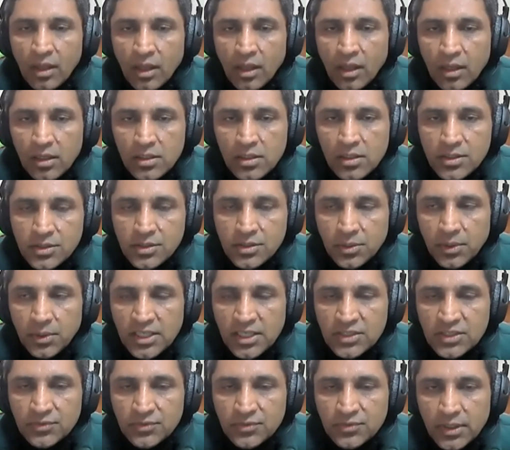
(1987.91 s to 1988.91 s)
So as
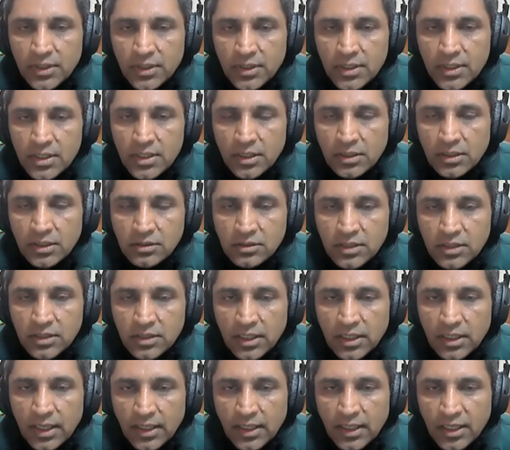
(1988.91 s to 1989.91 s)
far as the
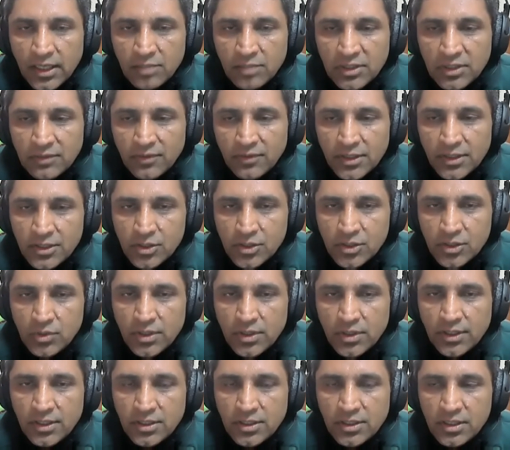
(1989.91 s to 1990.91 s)
connect between student
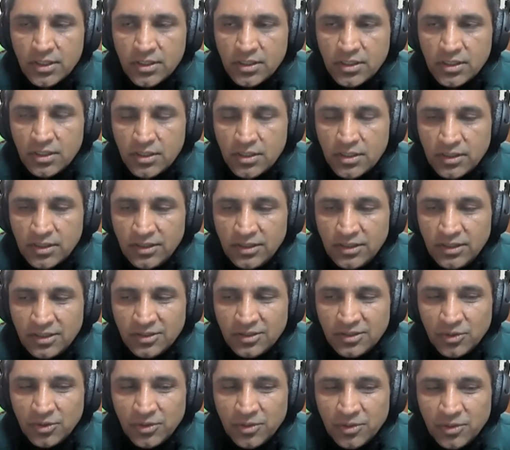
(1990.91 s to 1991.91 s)
teacher is concerned, so
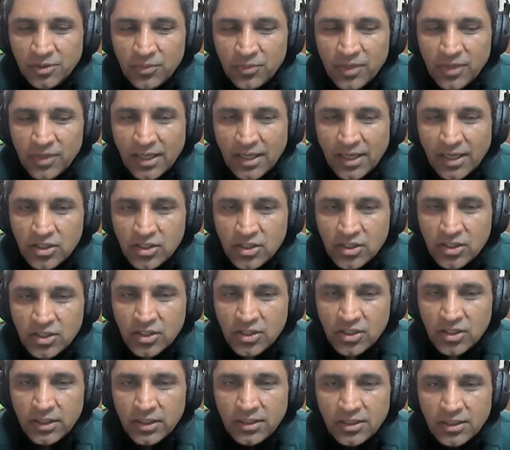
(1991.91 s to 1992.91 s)
the actually the
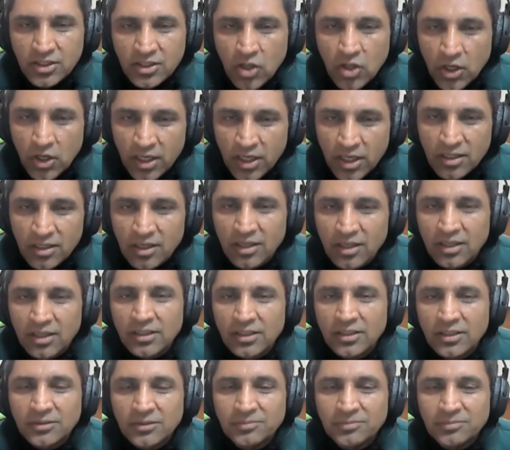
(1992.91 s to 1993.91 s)
shocking um,
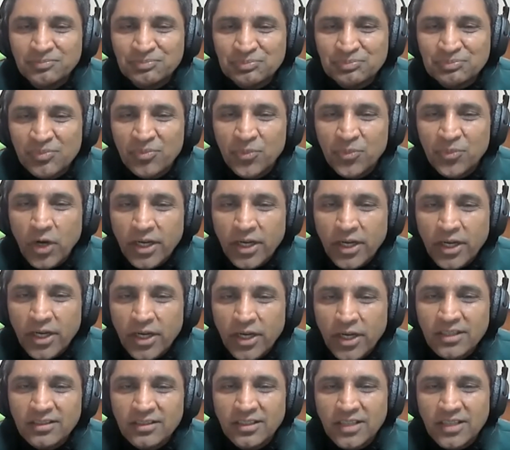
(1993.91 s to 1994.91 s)
point that
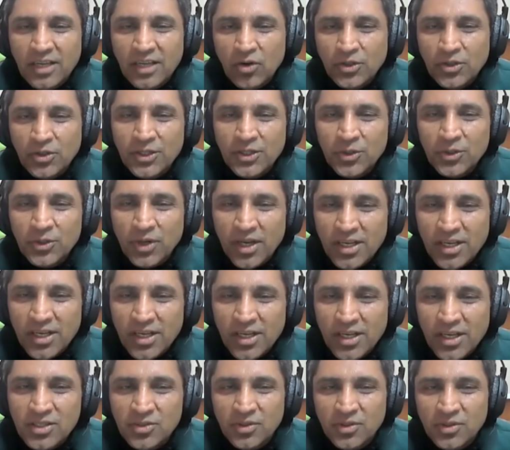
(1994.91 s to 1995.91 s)
I wanted to raise
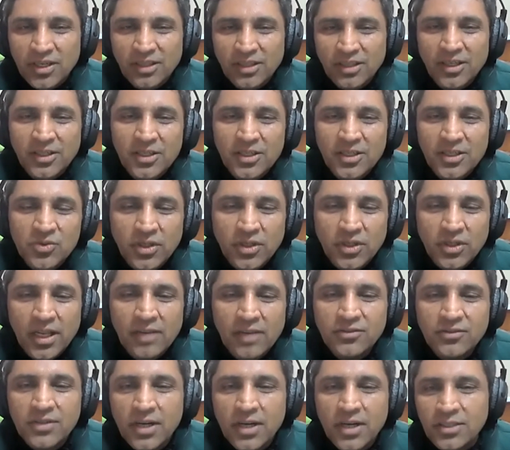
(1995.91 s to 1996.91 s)
today, and that is what I have
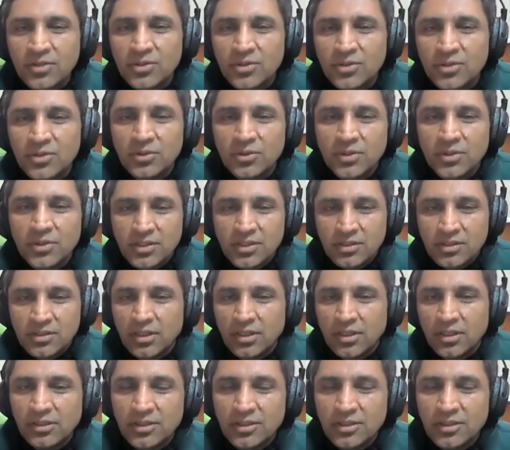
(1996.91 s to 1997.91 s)
tried to do is uh,
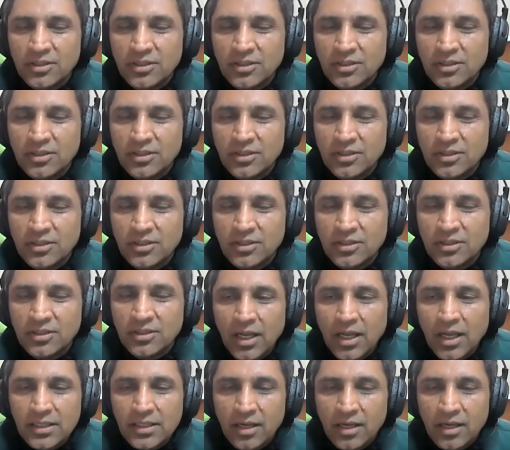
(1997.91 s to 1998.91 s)
in a little,
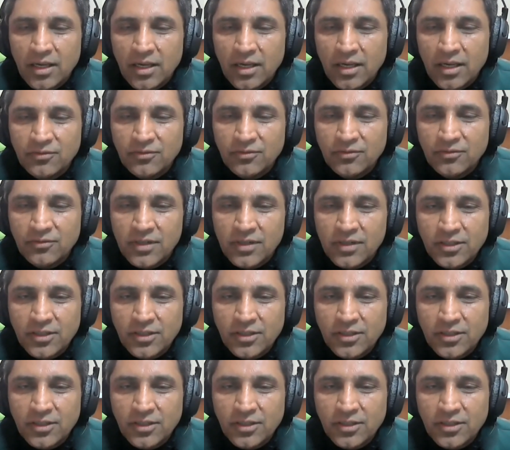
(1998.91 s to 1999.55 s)
I have tried to